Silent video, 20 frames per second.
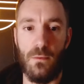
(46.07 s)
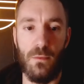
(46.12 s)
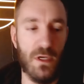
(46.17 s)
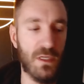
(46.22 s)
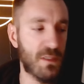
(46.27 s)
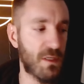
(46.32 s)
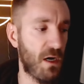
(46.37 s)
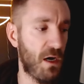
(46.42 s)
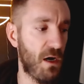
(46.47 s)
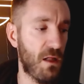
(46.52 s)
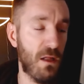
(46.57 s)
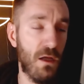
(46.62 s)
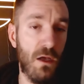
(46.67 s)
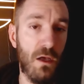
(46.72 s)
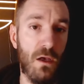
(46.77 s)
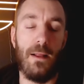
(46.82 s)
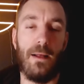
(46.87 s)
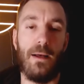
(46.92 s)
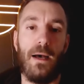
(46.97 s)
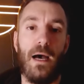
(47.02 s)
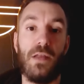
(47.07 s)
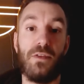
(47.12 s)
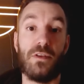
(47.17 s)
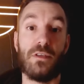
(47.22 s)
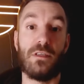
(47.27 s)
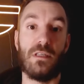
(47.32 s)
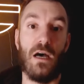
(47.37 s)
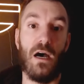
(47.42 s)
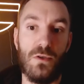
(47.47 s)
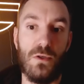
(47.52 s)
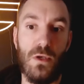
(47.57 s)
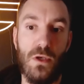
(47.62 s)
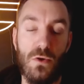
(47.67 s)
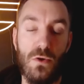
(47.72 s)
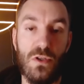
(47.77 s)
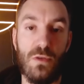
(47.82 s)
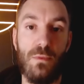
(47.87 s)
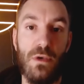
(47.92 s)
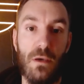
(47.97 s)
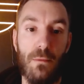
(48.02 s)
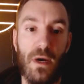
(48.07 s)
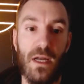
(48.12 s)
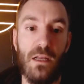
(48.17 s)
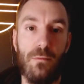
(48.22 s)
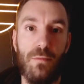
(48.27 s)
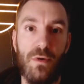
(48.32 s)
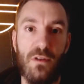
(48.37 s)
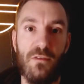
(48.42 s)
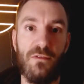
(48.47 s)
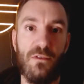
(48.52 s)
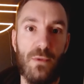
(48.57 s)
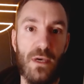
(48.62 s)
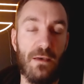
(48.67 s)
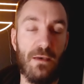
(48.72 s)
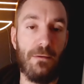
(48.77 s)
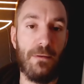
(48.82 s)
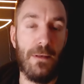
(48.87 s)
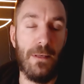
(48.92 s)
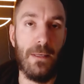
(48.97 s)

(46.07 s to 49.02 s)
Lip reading: my style. At the start, it used to be a money pit for me,